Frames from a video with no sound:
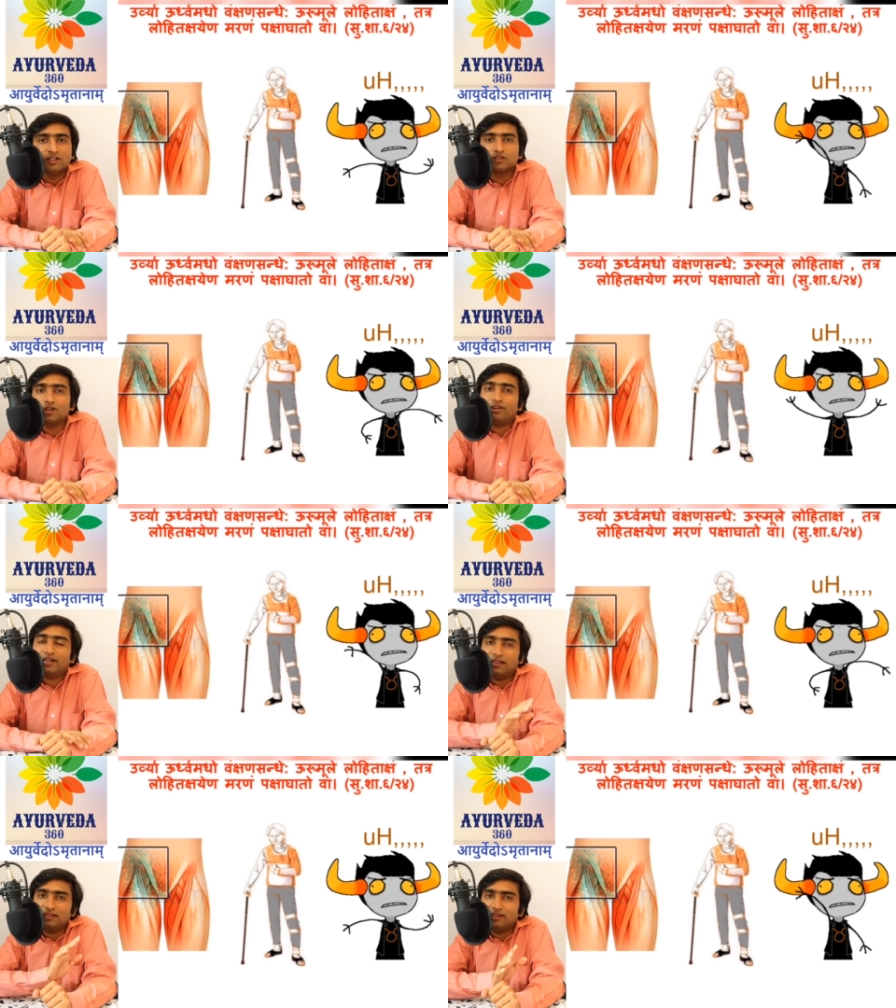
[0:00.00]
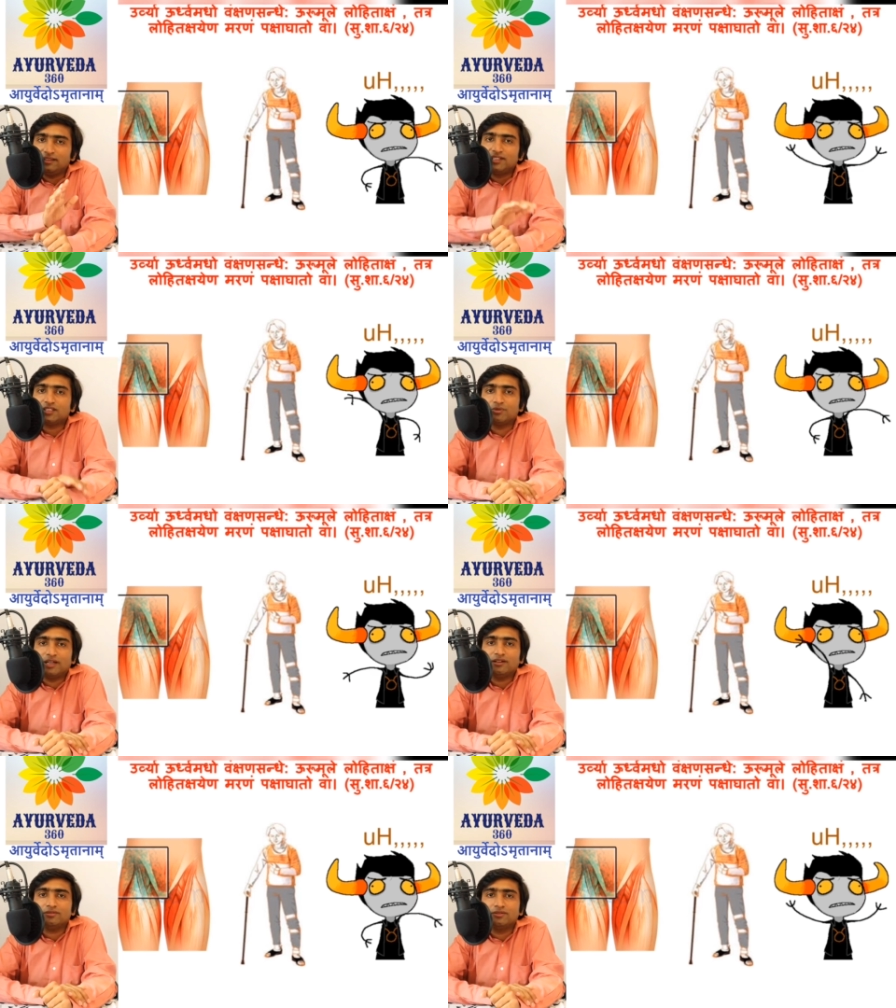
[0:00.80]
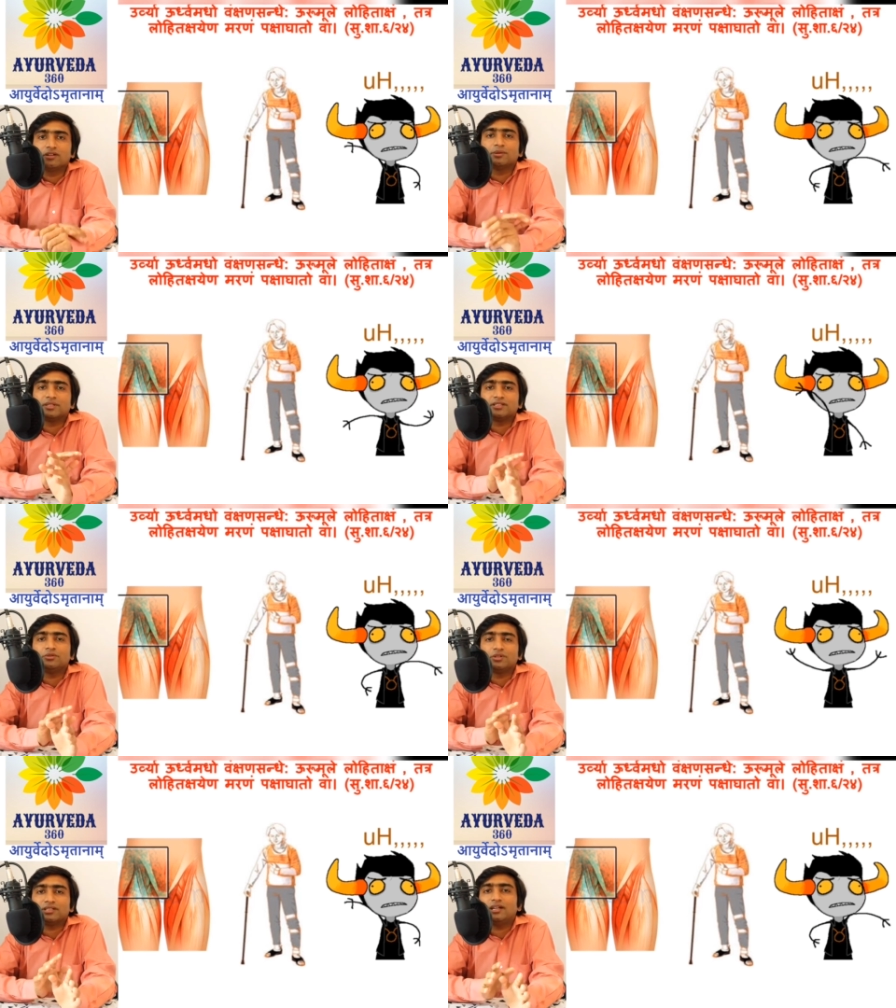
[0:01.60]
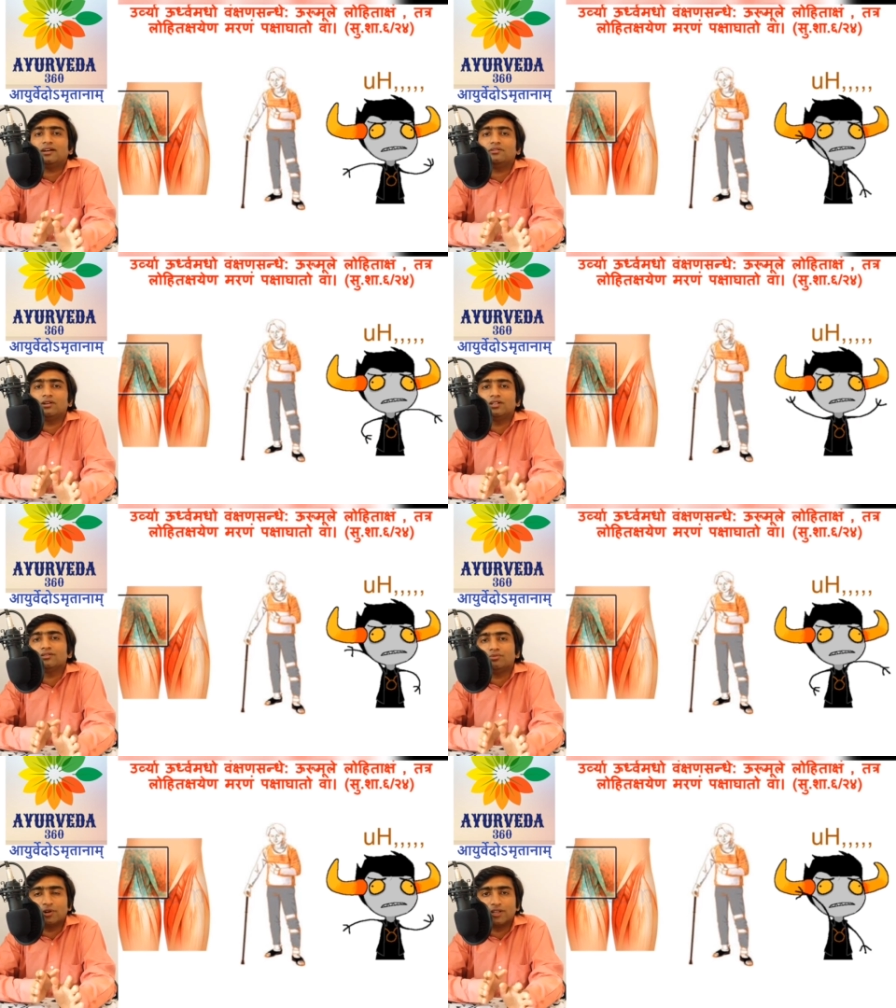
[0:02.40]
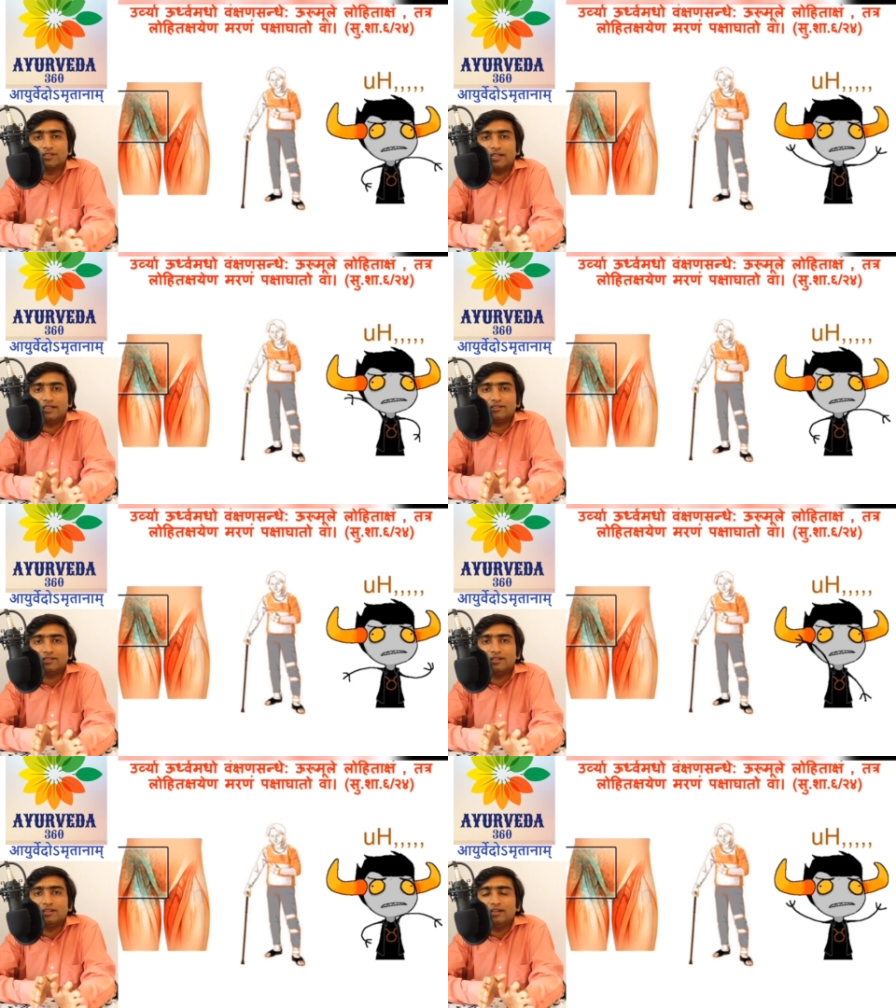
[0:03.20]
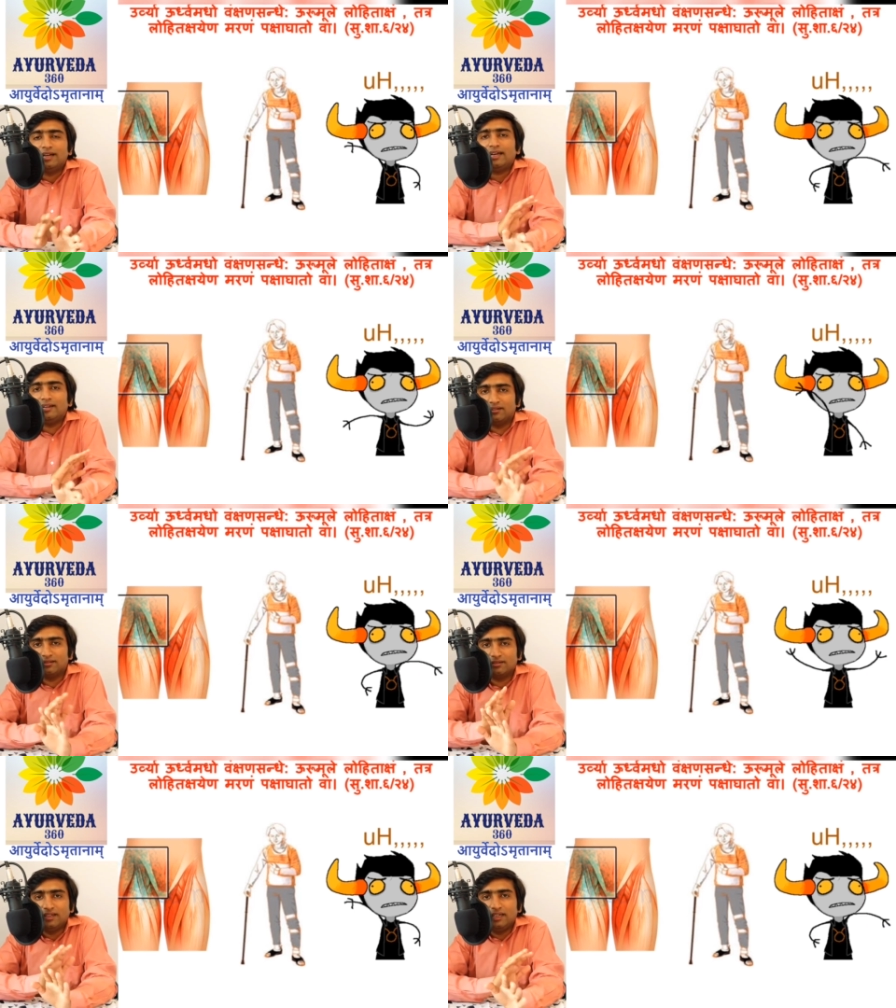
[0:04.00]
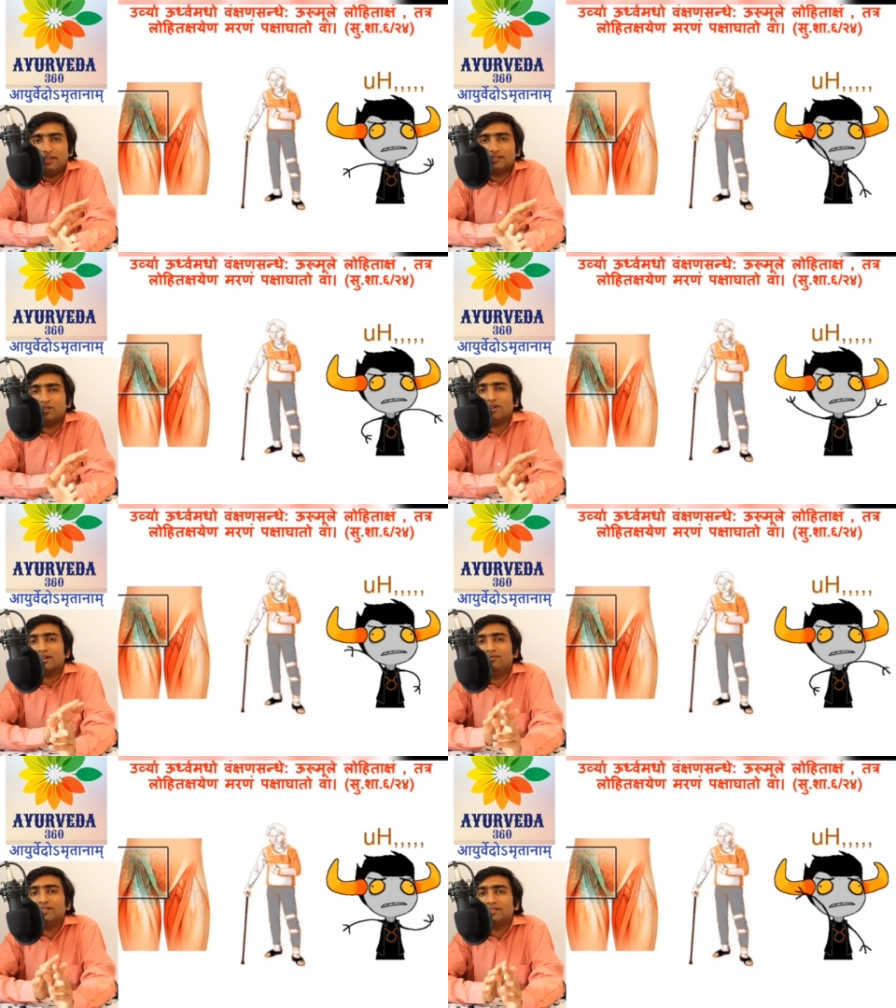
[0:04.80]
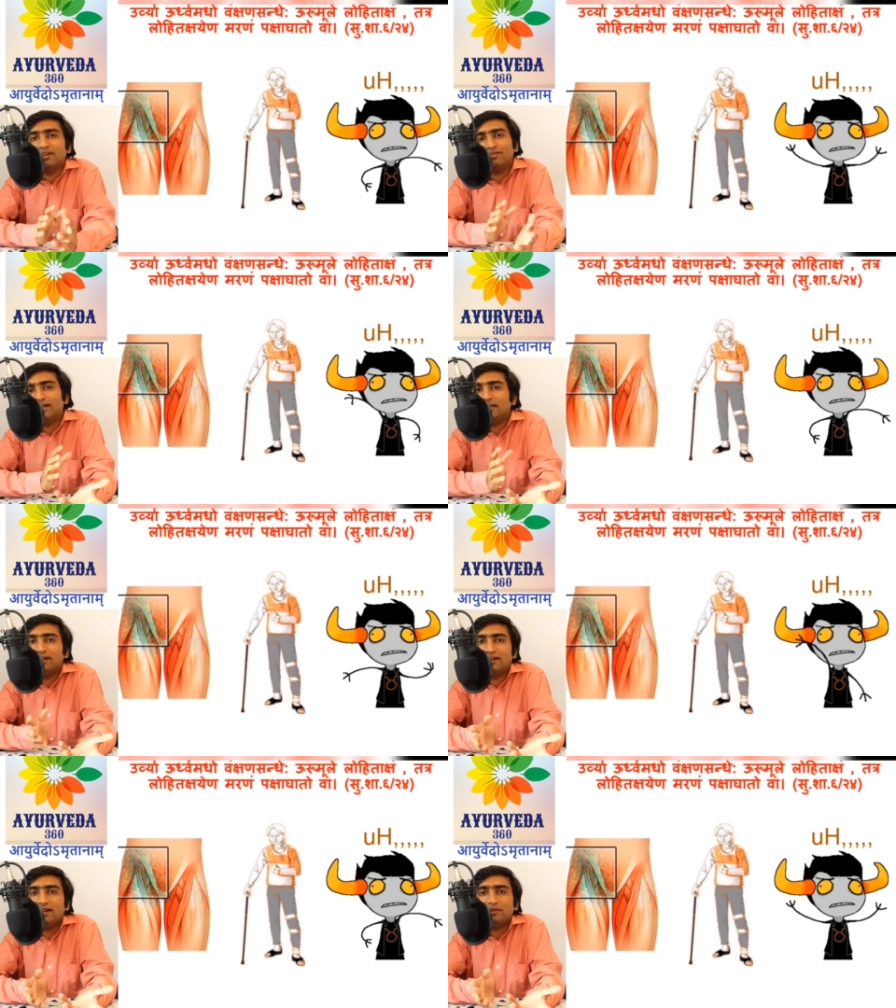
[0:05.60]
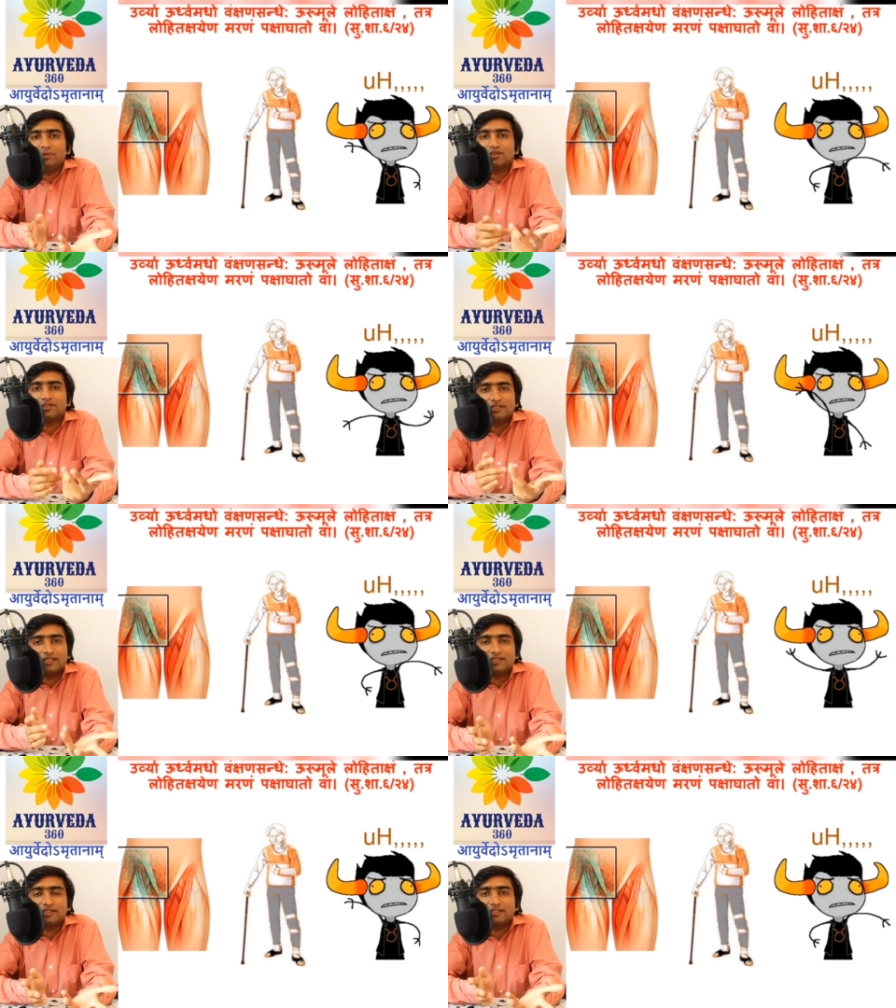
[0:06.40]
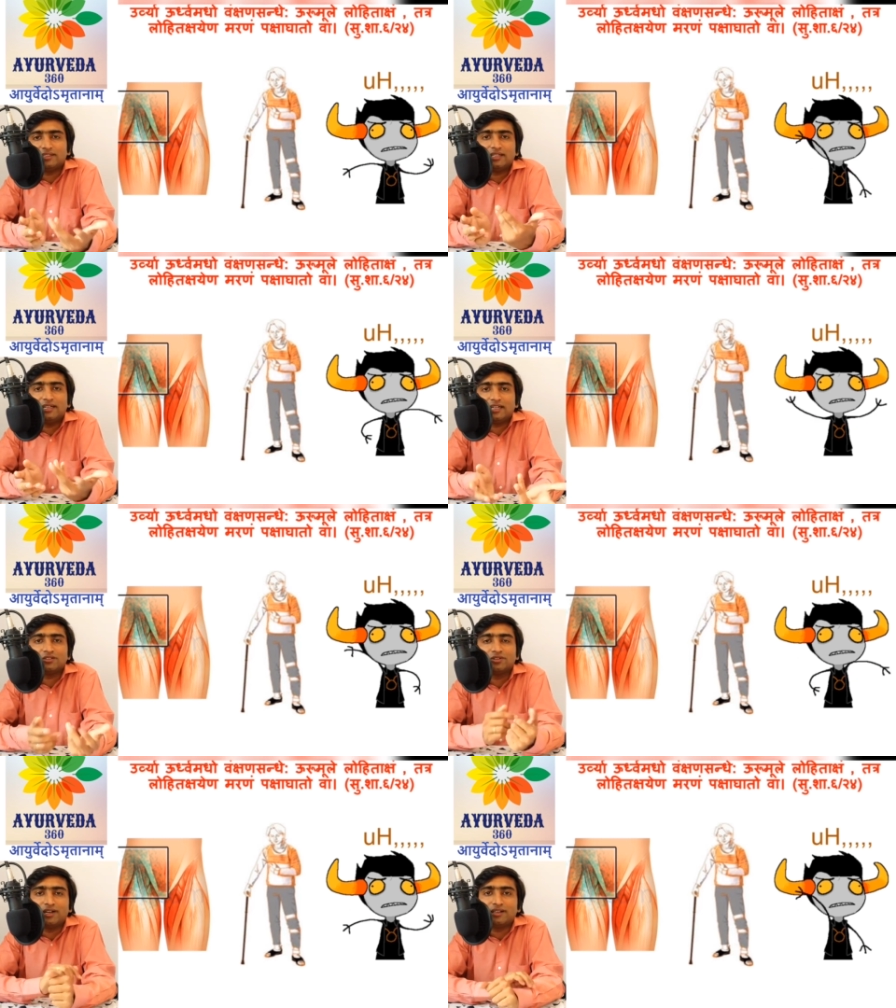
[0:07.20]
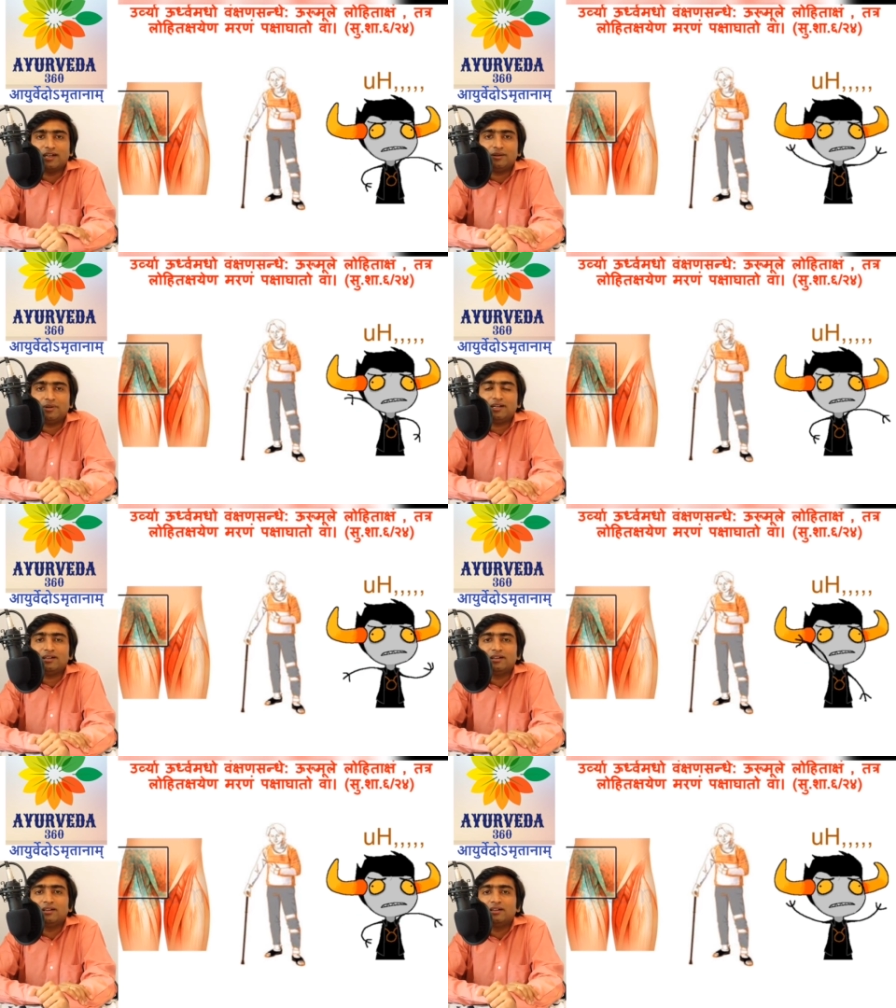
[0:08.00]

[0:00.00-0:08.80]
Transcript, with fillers: So if I tell in this way for a person who doesn't have knowledge of modern science, again he is not convinced. Definitely he'll read because his teacher is teaching and he has to read that, but